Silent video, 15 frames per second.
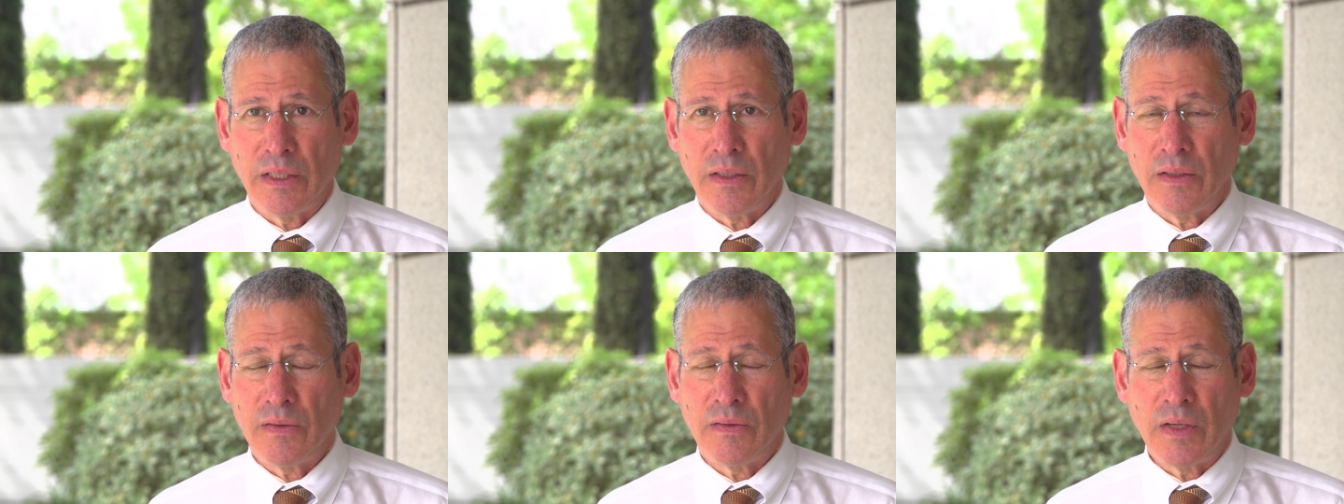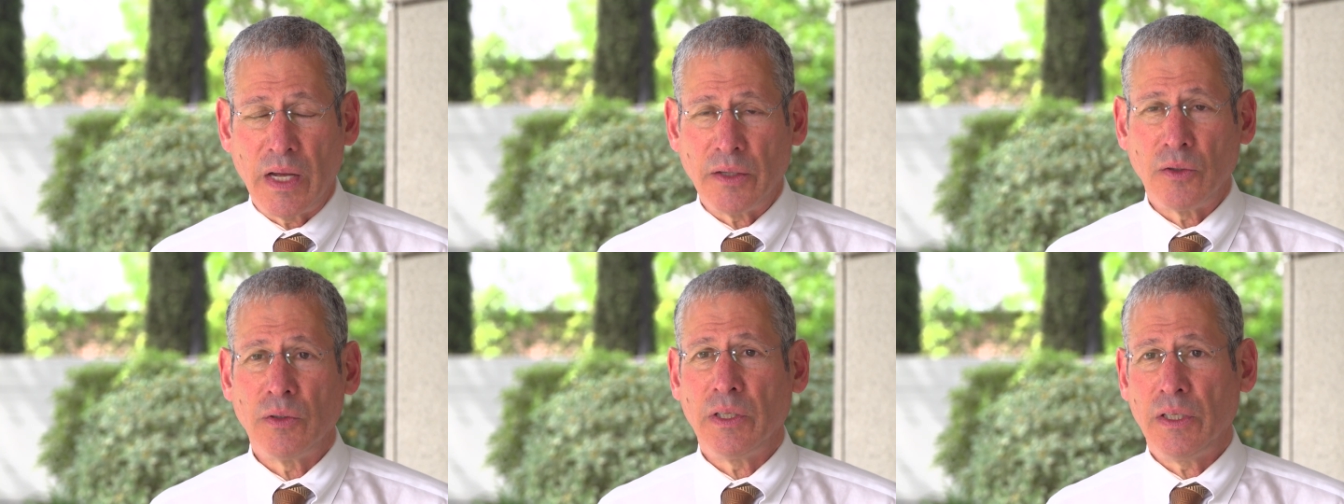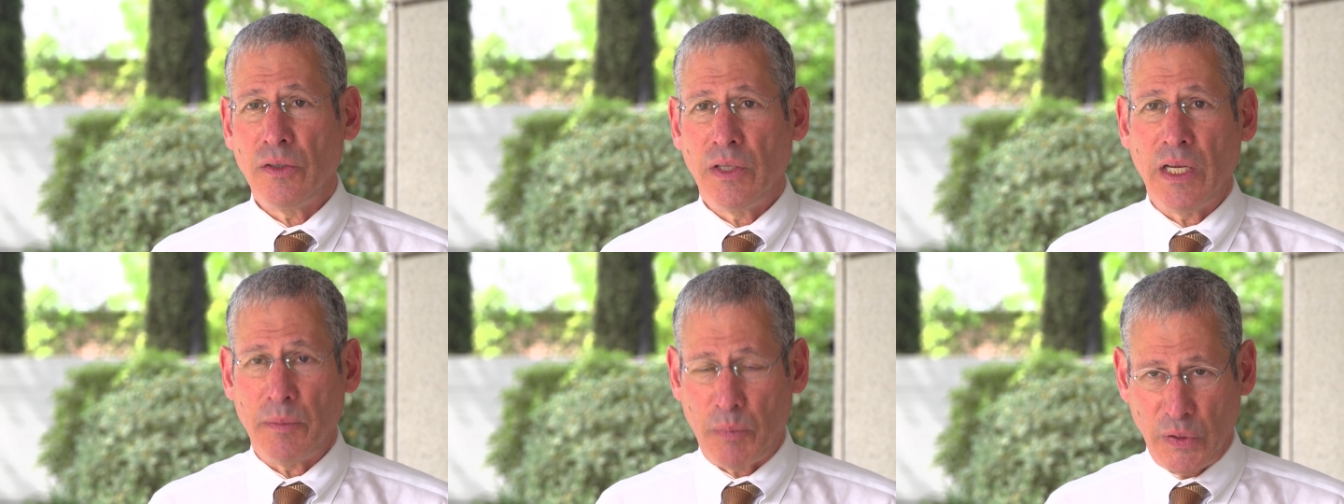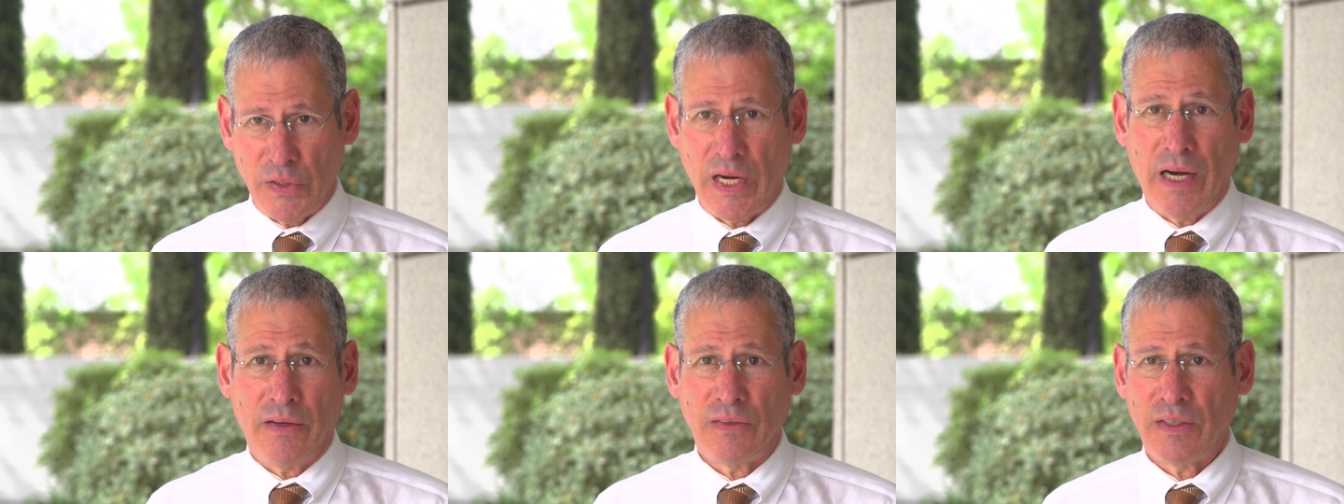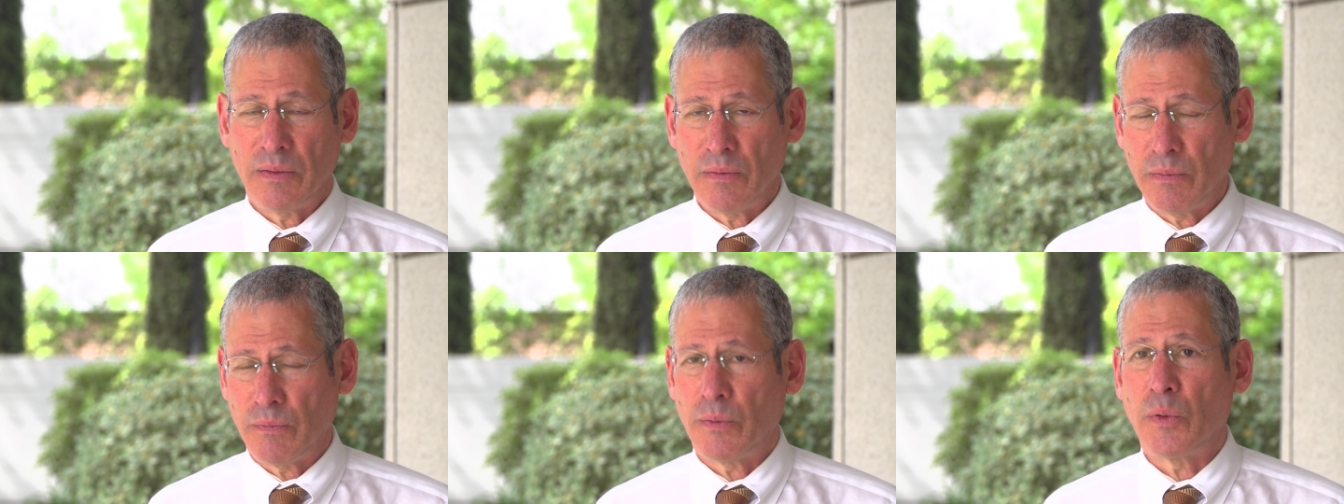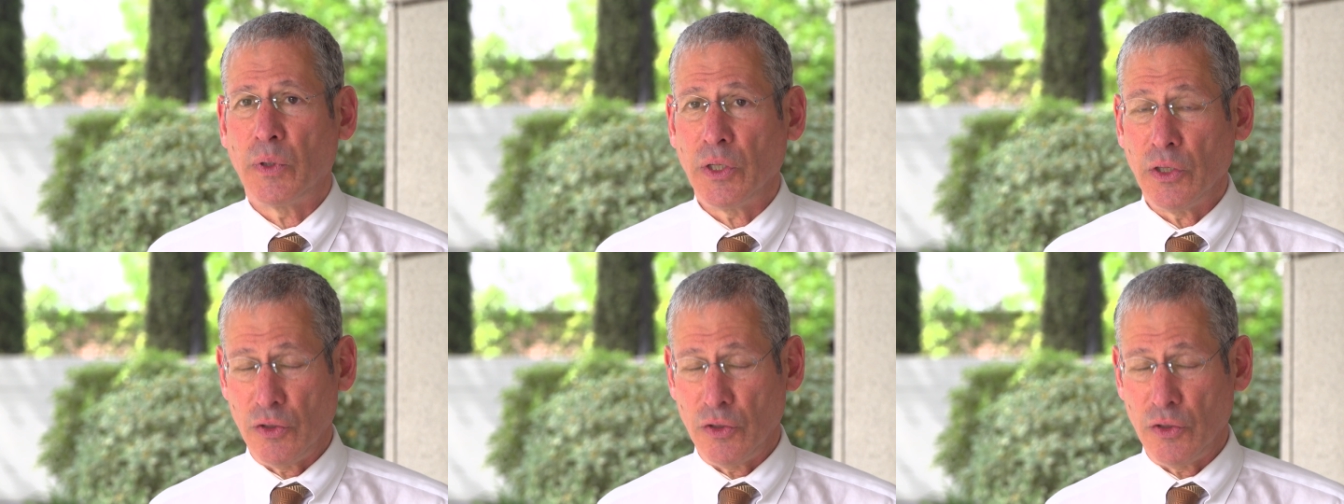is not only do you get protection for